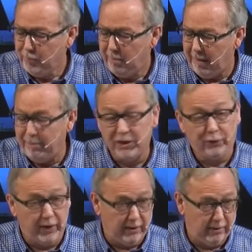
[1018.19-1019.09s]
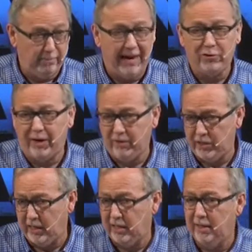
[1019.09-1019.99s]
my best friend, Pat
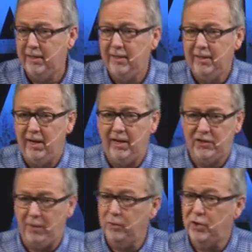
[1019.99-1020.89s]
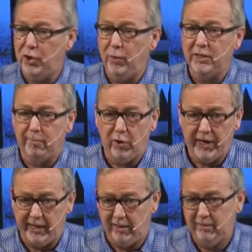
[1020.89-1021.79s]
Travnicek, uh, his son was a U.S.
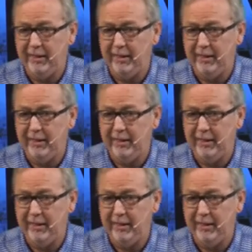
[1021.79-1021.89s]
Marine.